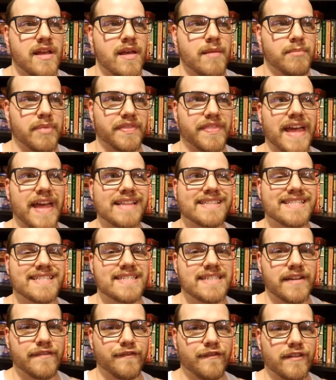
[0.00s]
But that's
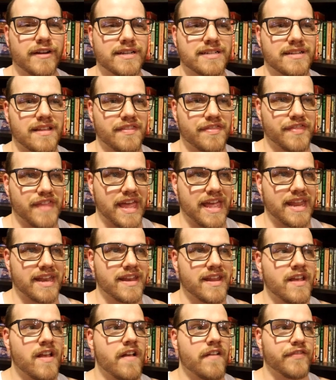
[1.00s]
different than
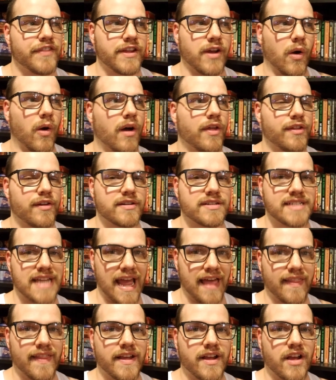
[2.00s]
the author
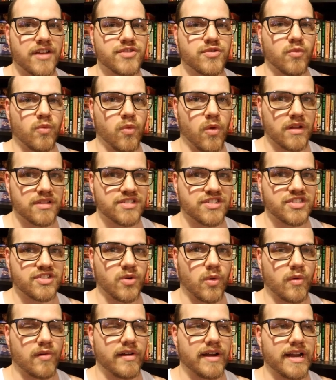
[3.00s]
telling us one
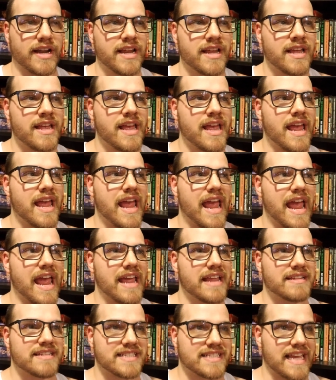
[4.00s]
story,
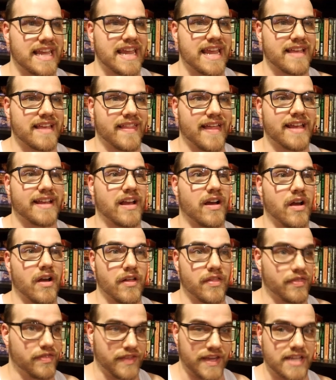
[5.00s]
saying like,
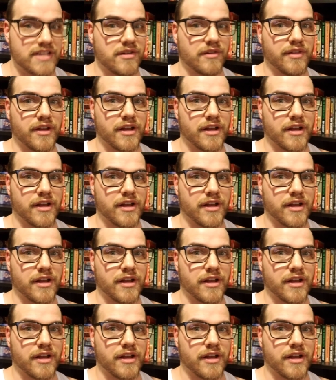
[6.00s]
these are the